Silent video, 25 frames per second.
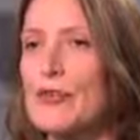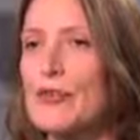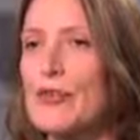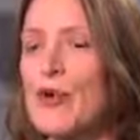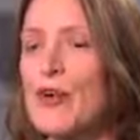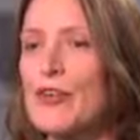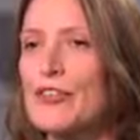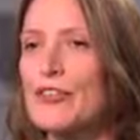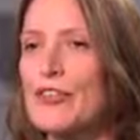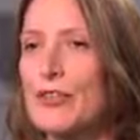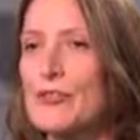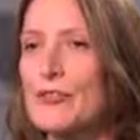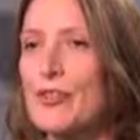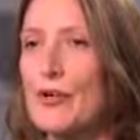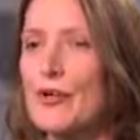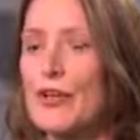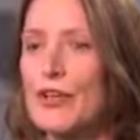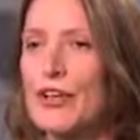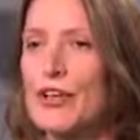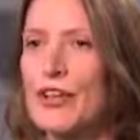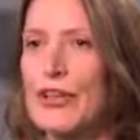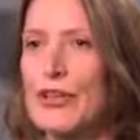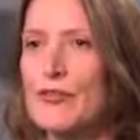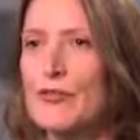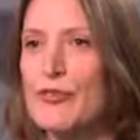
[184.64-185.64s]
the most
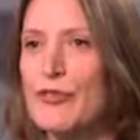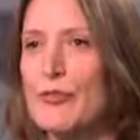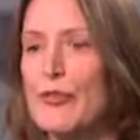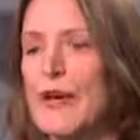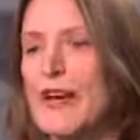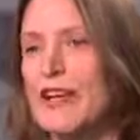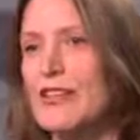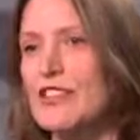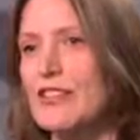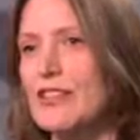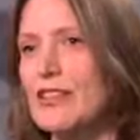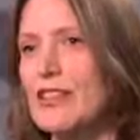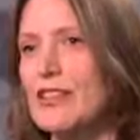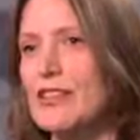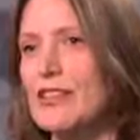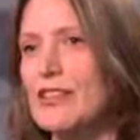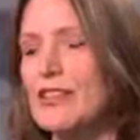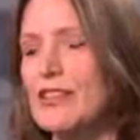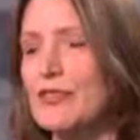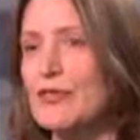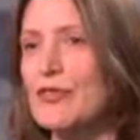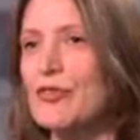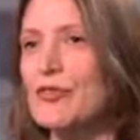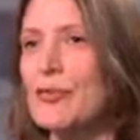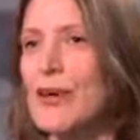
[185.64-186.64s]
important information is
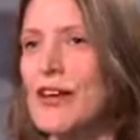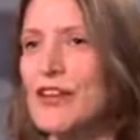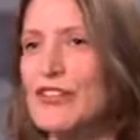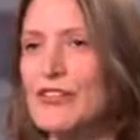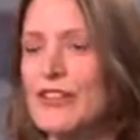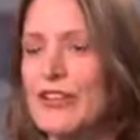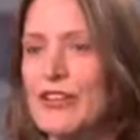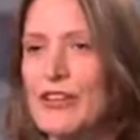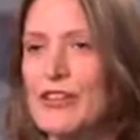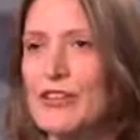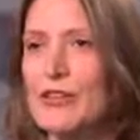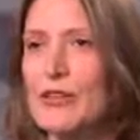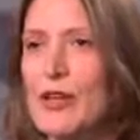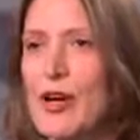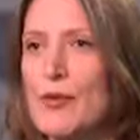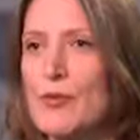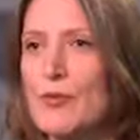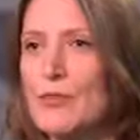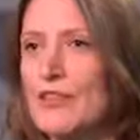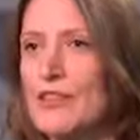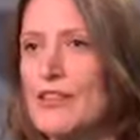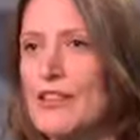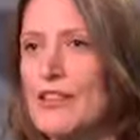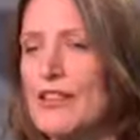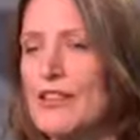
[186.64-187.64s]
the information that you're
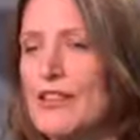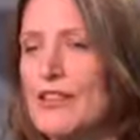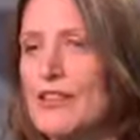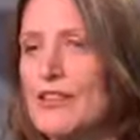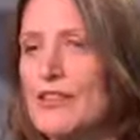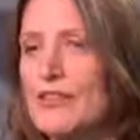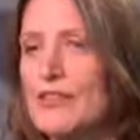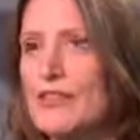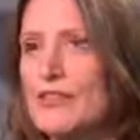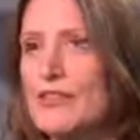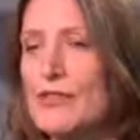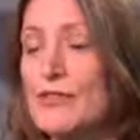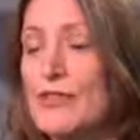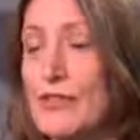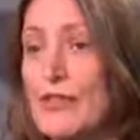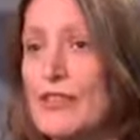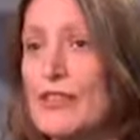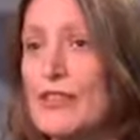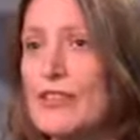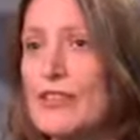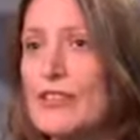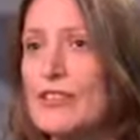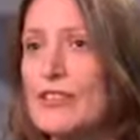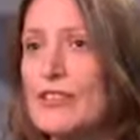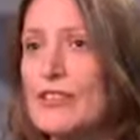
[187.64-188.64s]
able to get
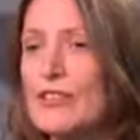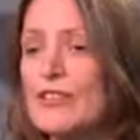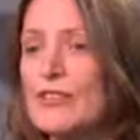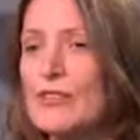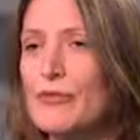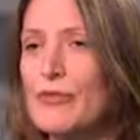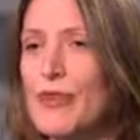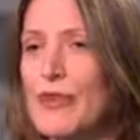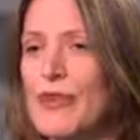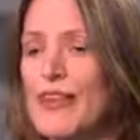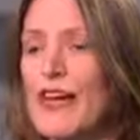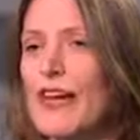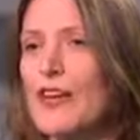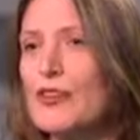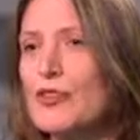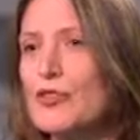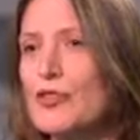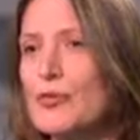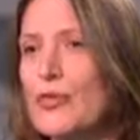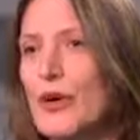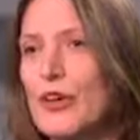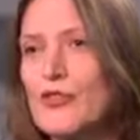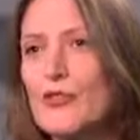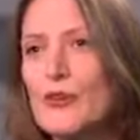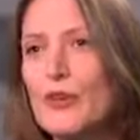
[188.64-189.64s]
first without
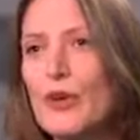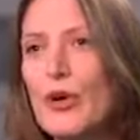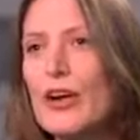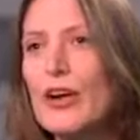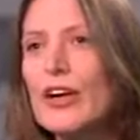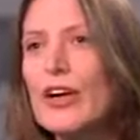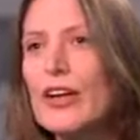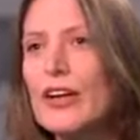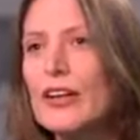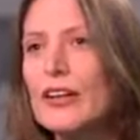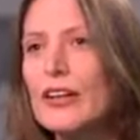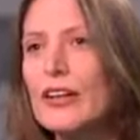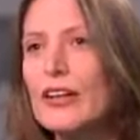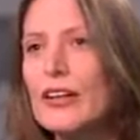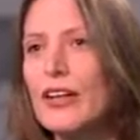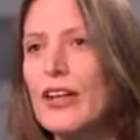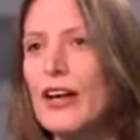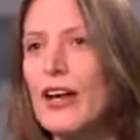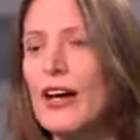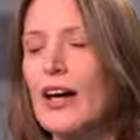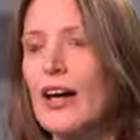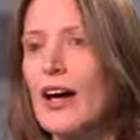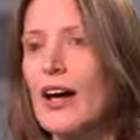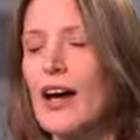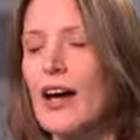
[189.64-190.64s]
too much work.
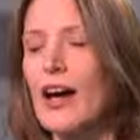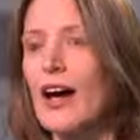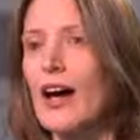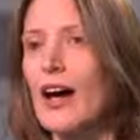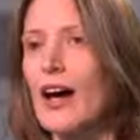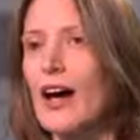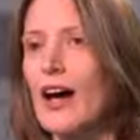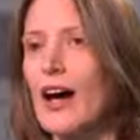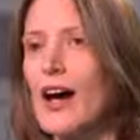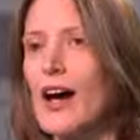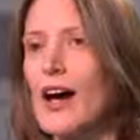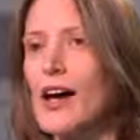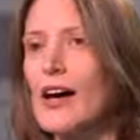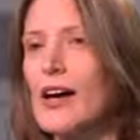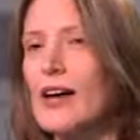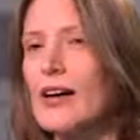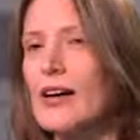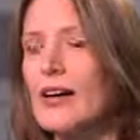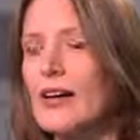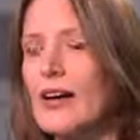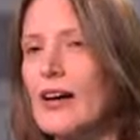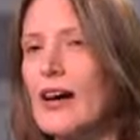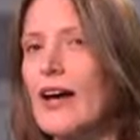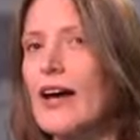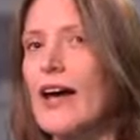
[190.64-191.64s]
They're
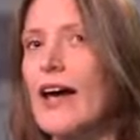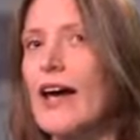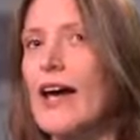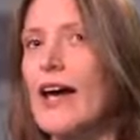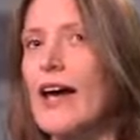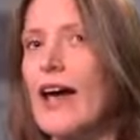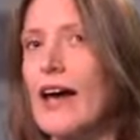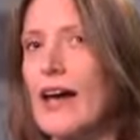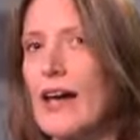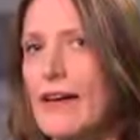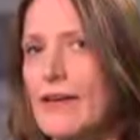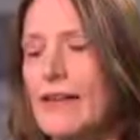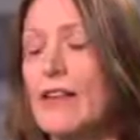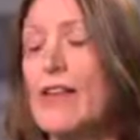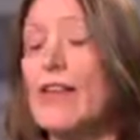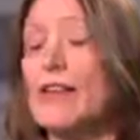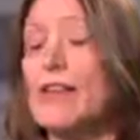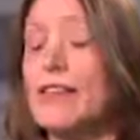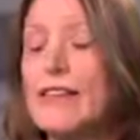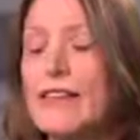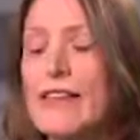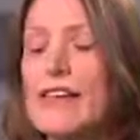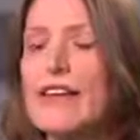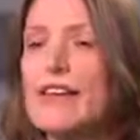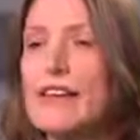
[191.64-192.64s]

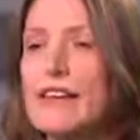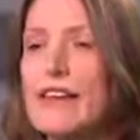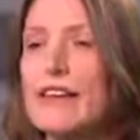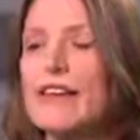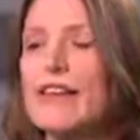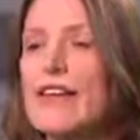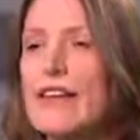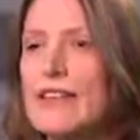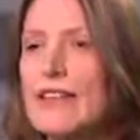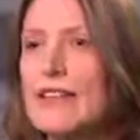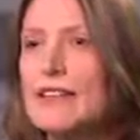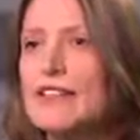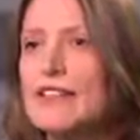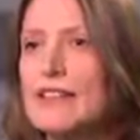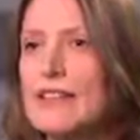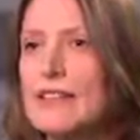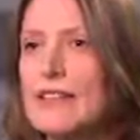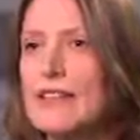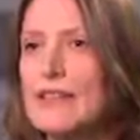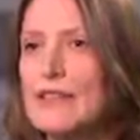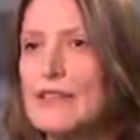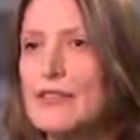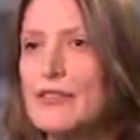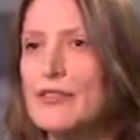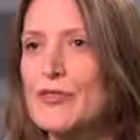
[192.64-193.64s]
the 2
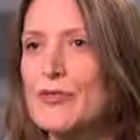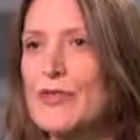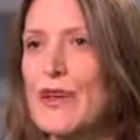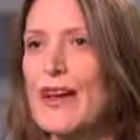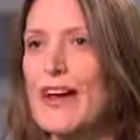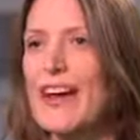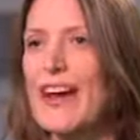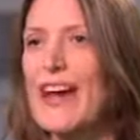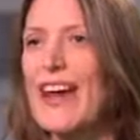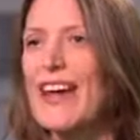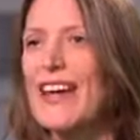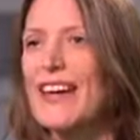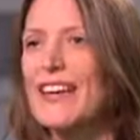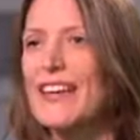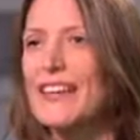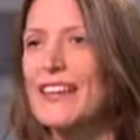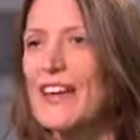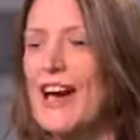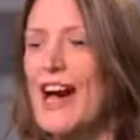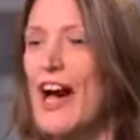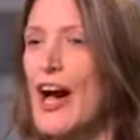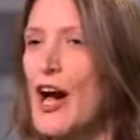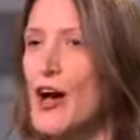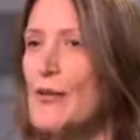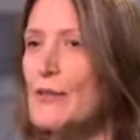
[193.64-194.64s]
things for me. And
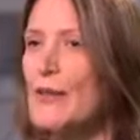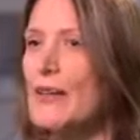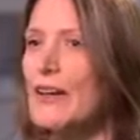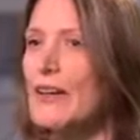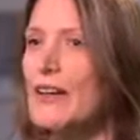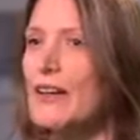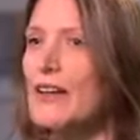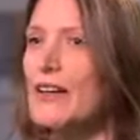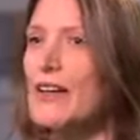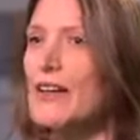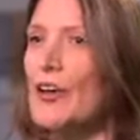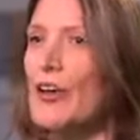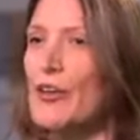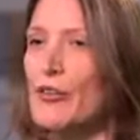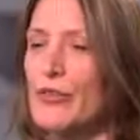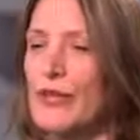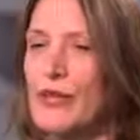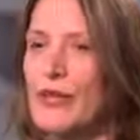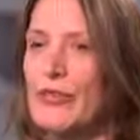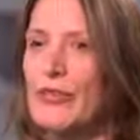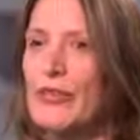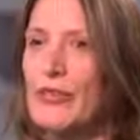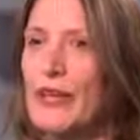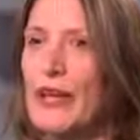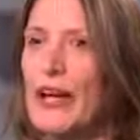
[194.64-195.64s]
a harmony on
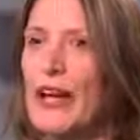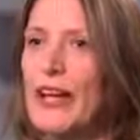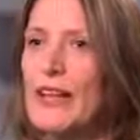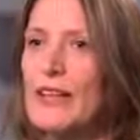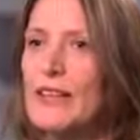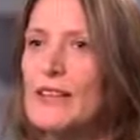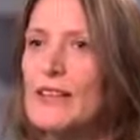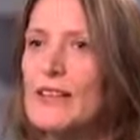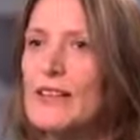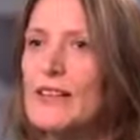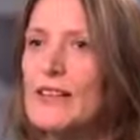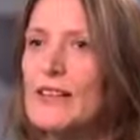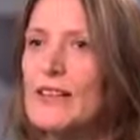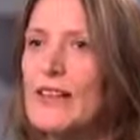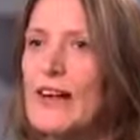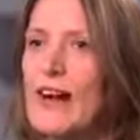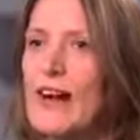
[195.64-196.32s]
the screen,